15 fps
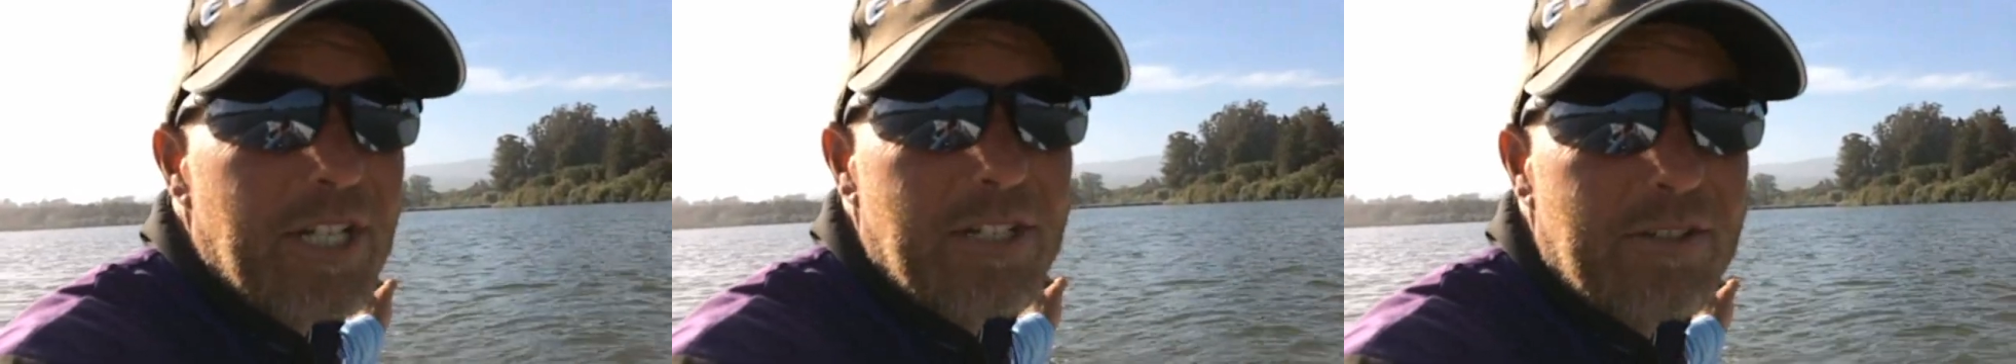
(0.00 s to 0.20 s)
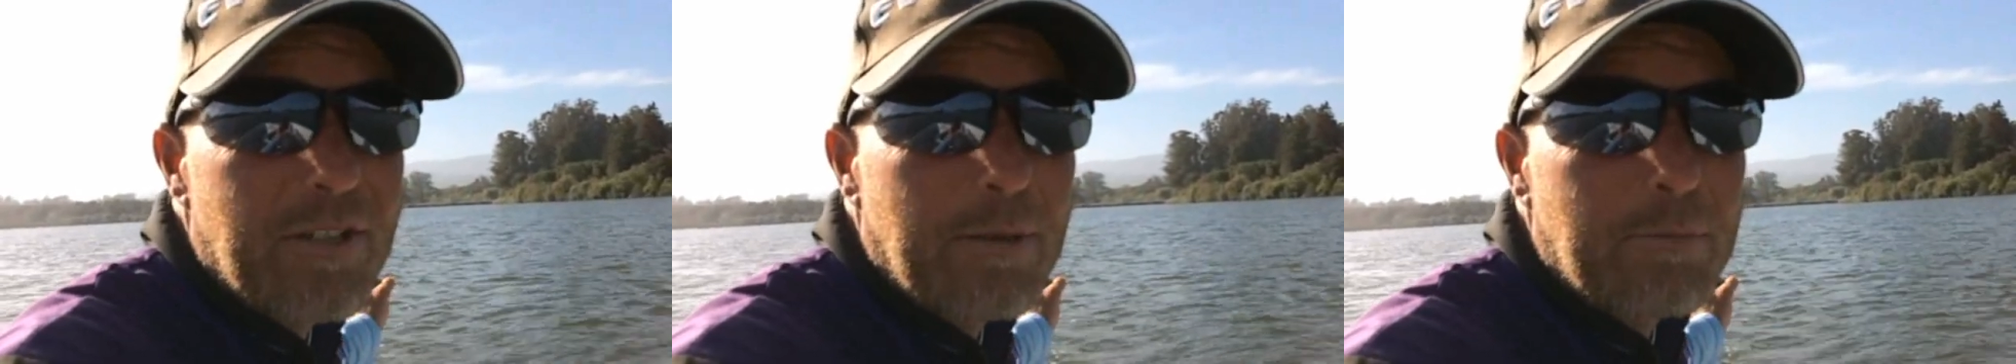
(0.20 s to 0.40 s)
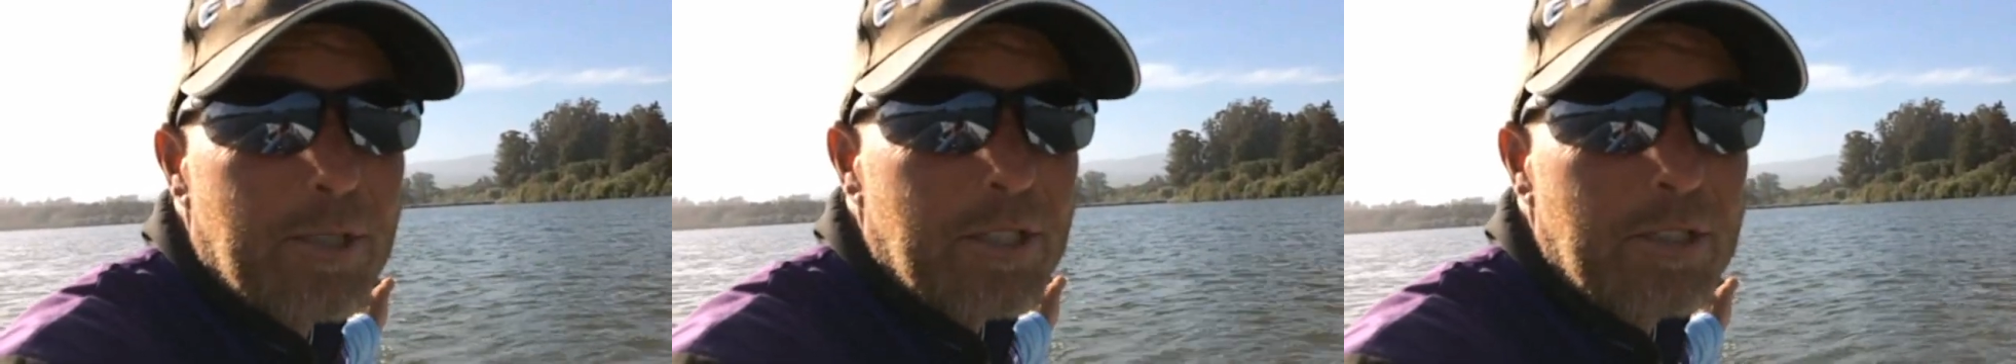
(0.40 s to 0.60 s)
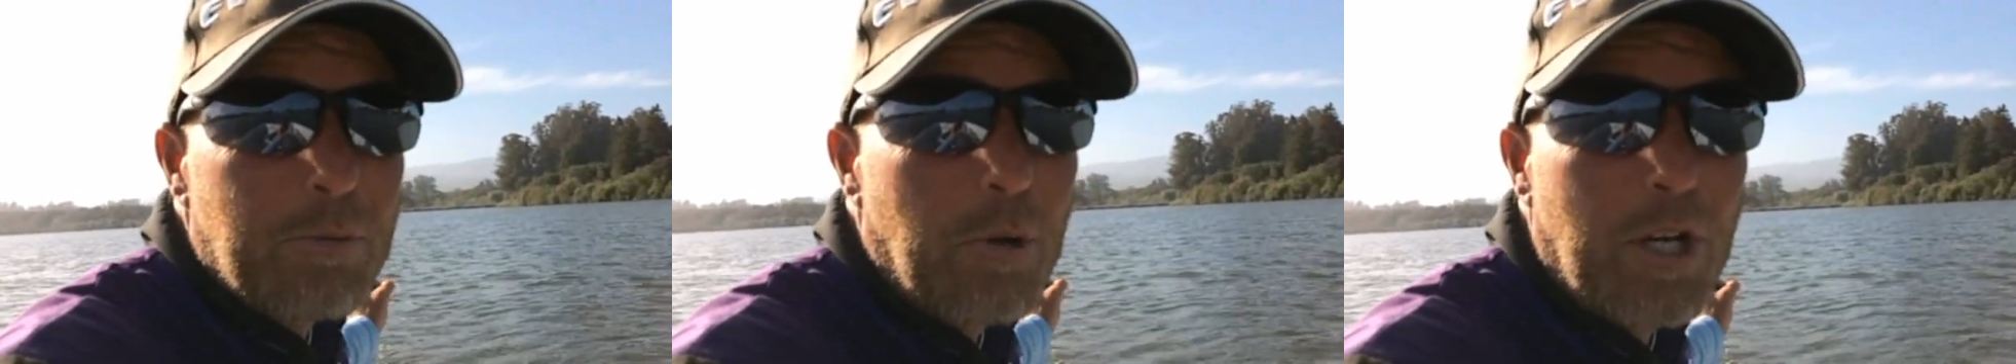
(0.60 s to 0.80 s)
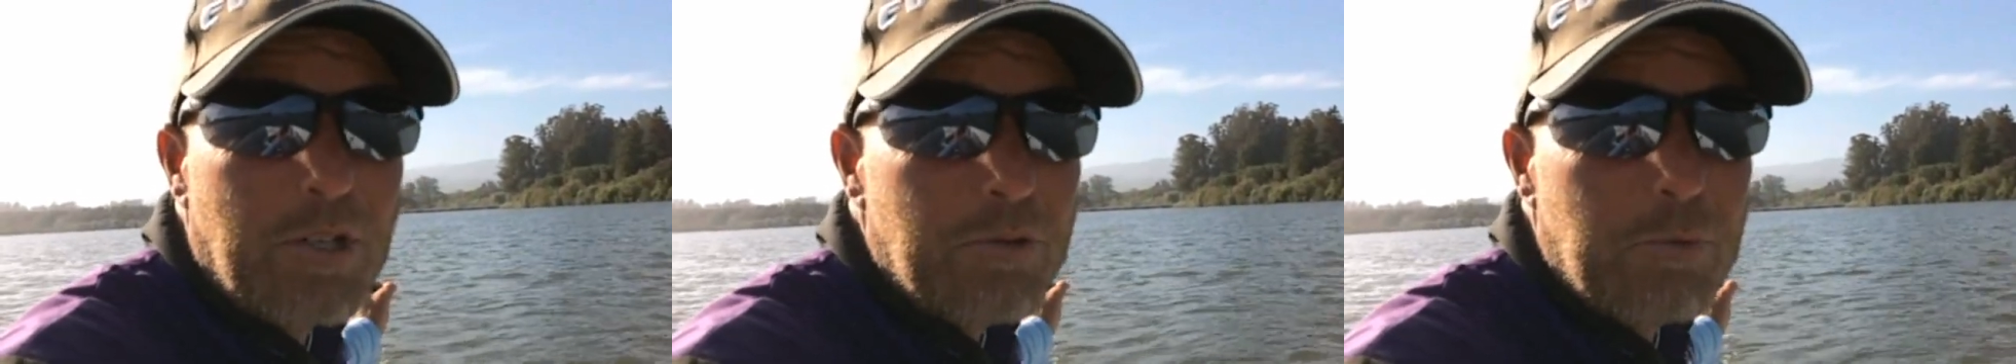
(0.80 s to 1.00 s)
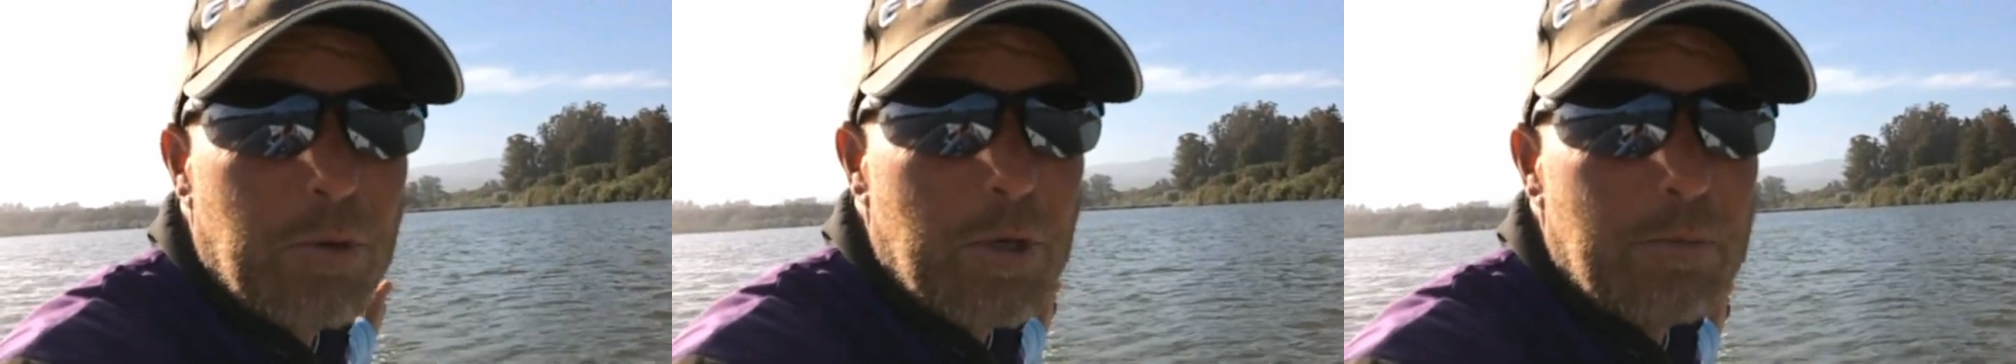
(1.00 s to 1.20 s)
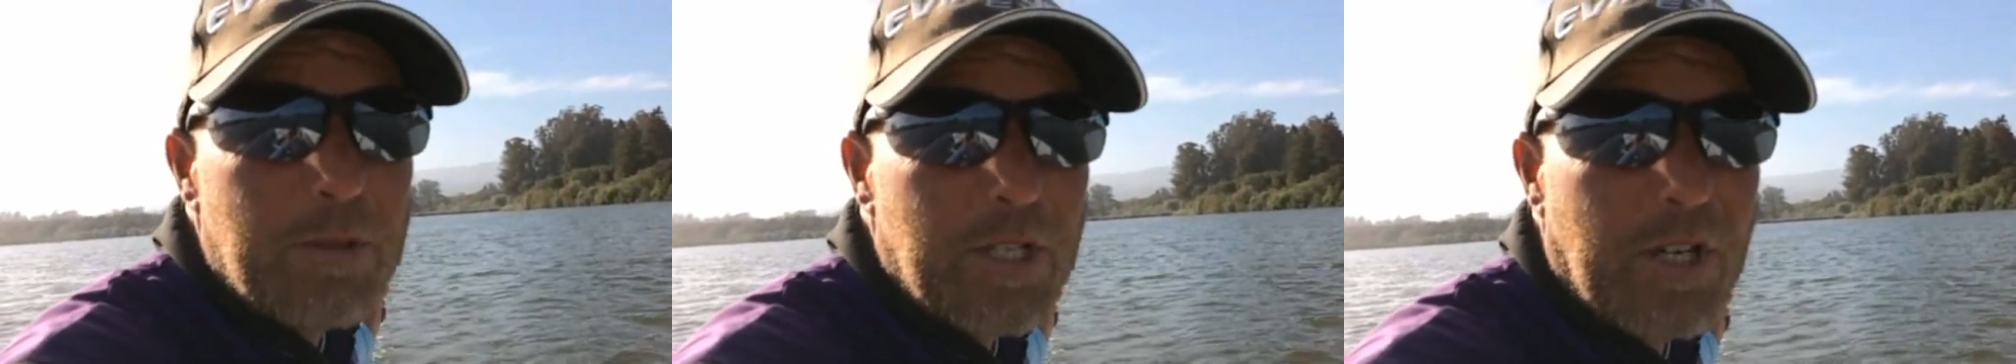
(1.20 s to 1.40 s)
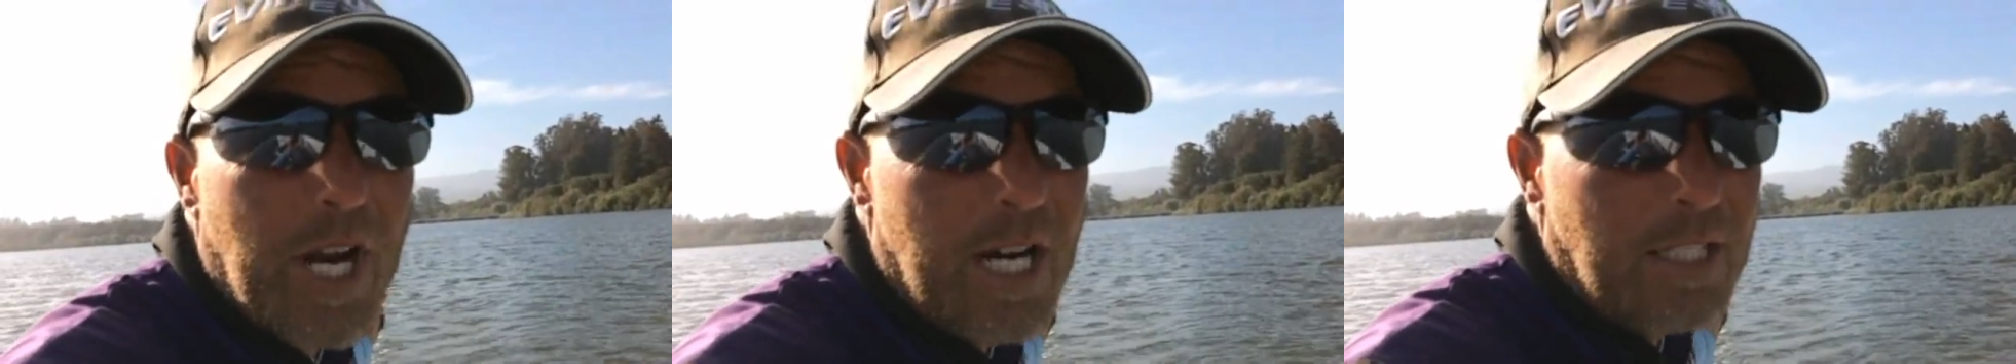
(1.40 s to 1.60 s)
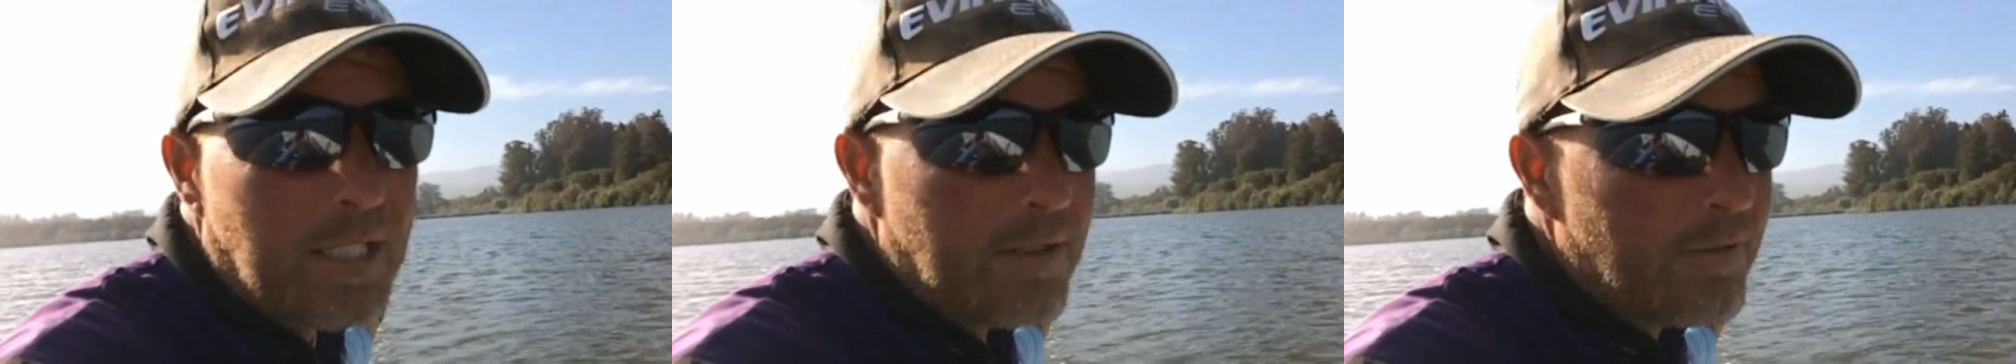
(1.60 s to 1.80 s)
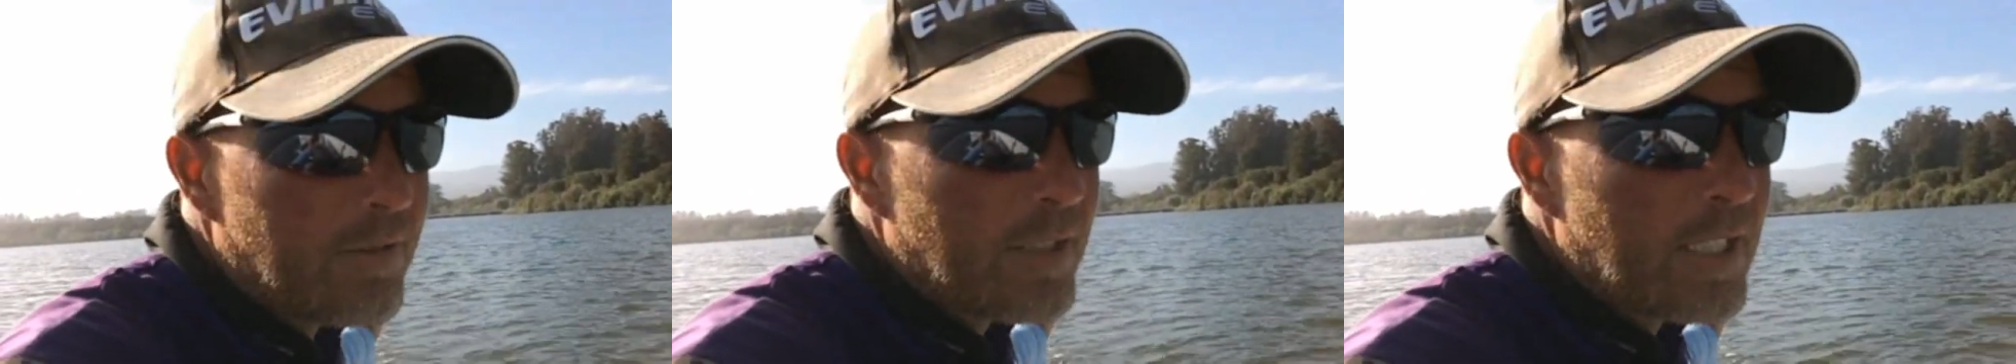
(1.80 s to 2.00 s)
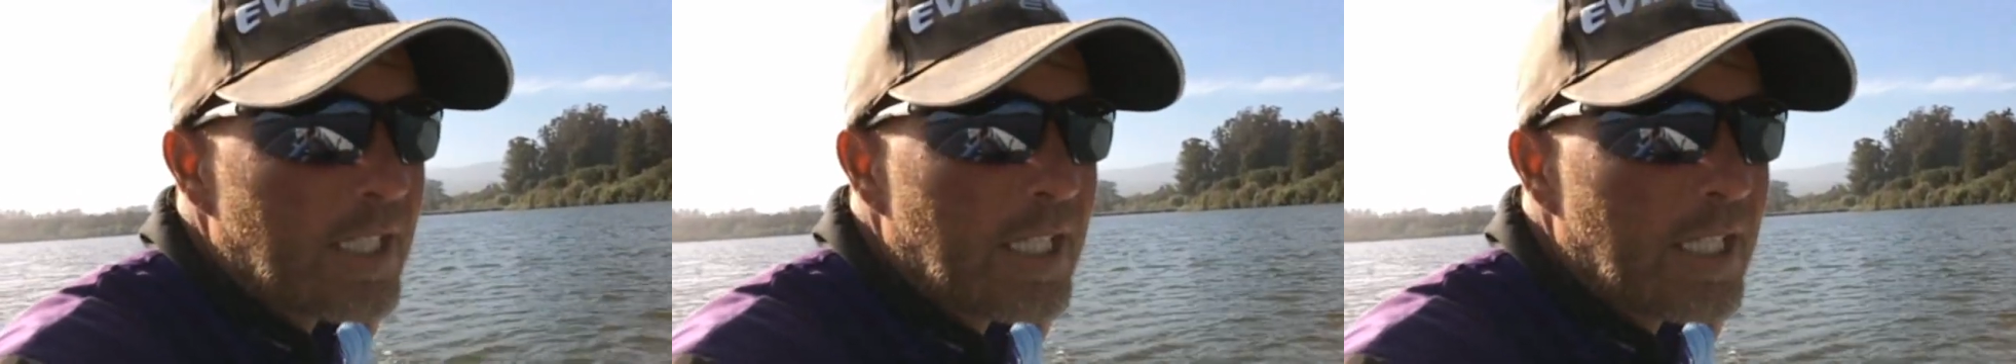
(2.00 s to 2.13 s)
in summer and the water's warm and they're active.